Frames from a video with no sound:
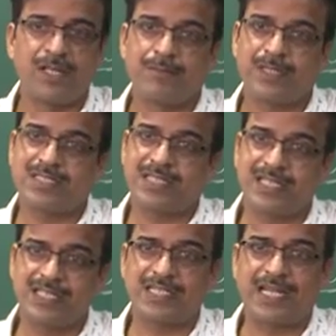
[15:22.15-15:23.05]
but
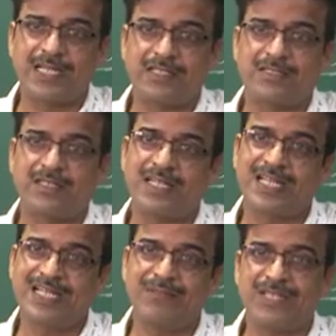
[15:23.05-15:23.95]
second side, the
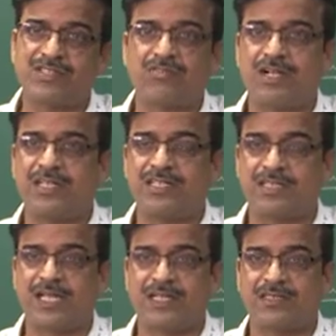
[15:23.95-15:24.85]
negative externality is
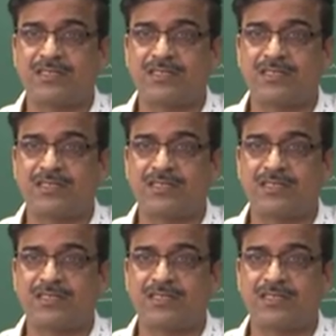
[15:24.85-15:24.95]
that